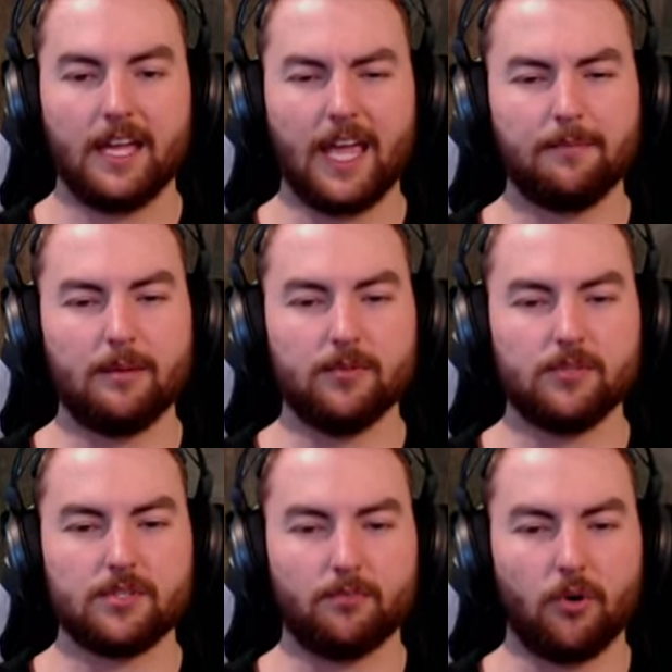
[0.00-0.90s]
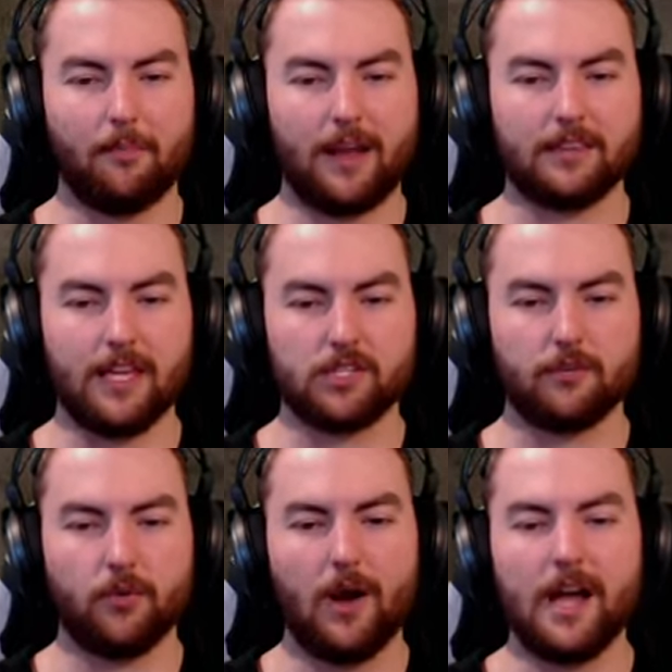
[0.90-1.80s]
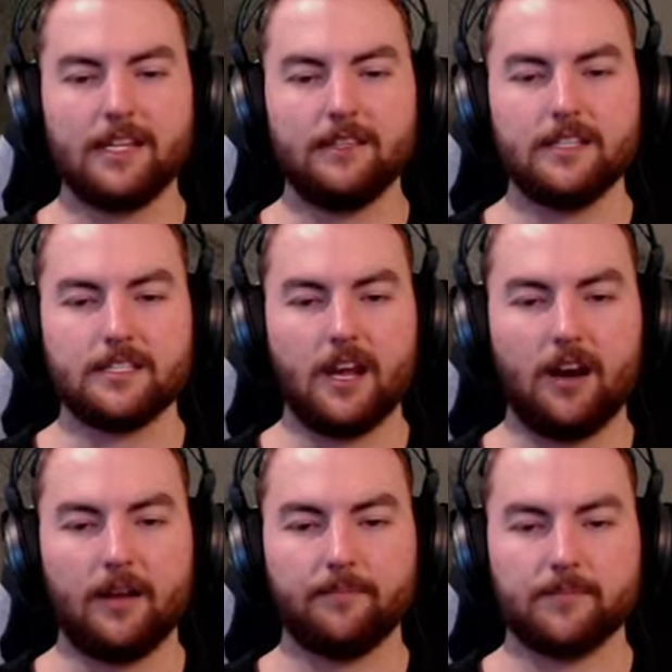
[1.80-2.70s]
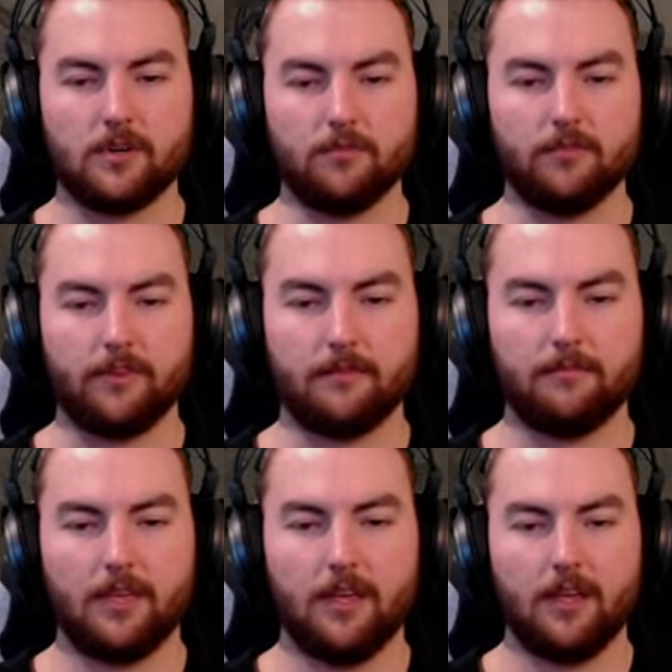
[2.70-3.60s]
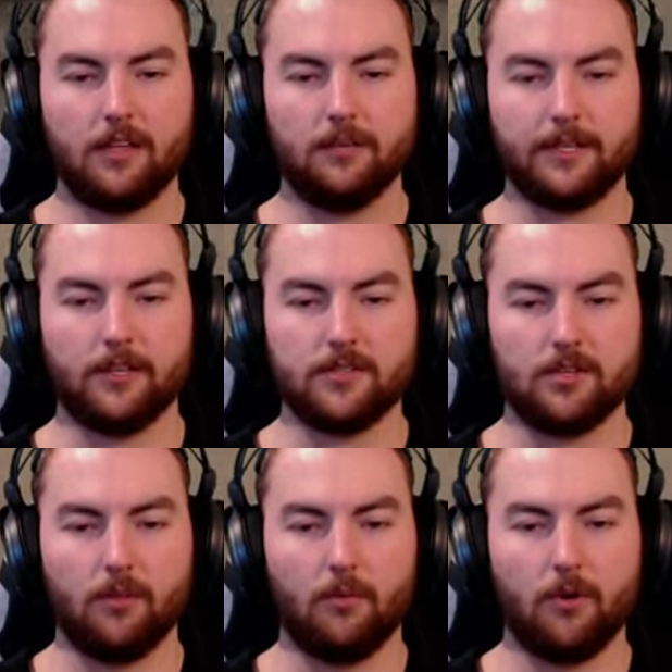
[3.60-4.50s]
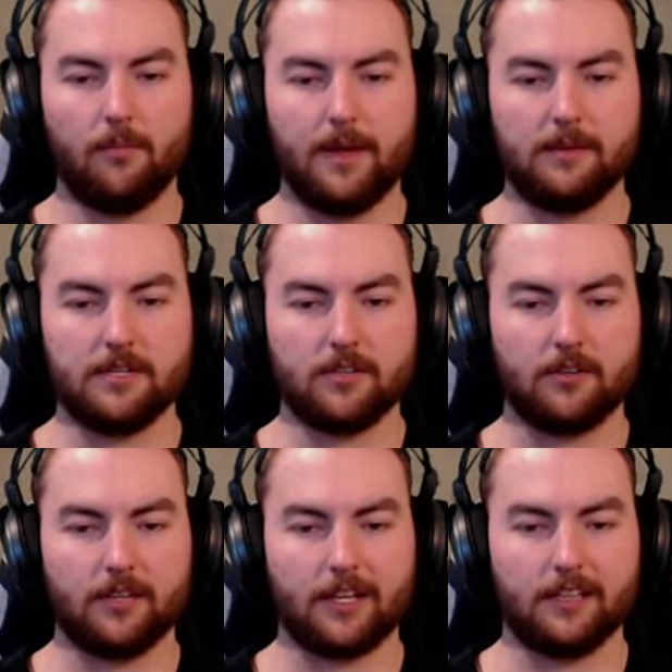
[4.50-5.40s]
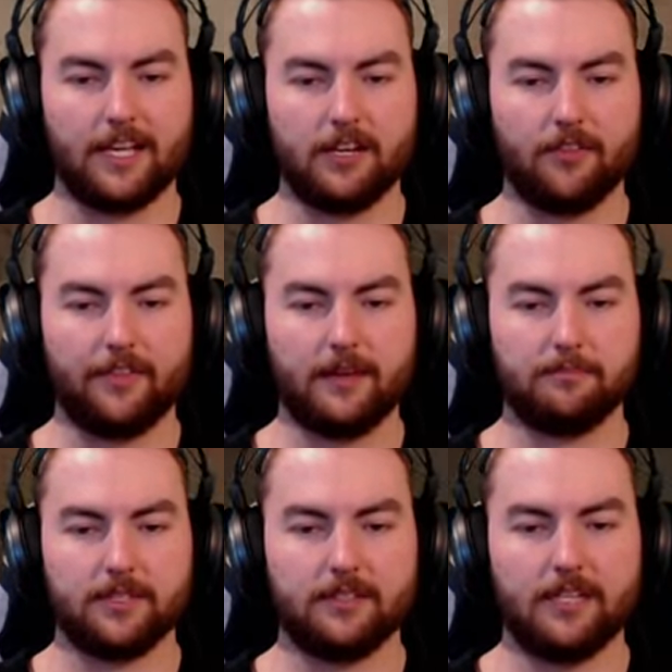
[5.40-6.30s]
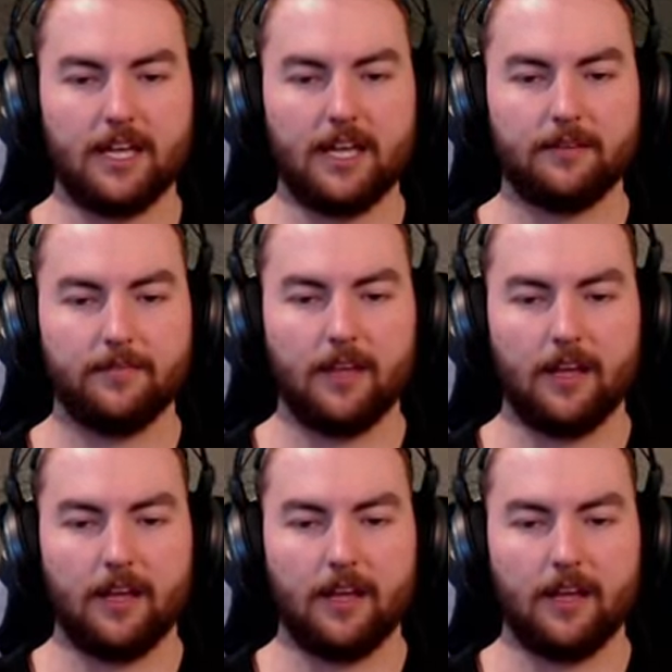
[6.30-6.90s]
Again, people do spawn back there. So if you are in this area, sort of move up a little bit closer to the wall, maybe sort of like lean on that bit there,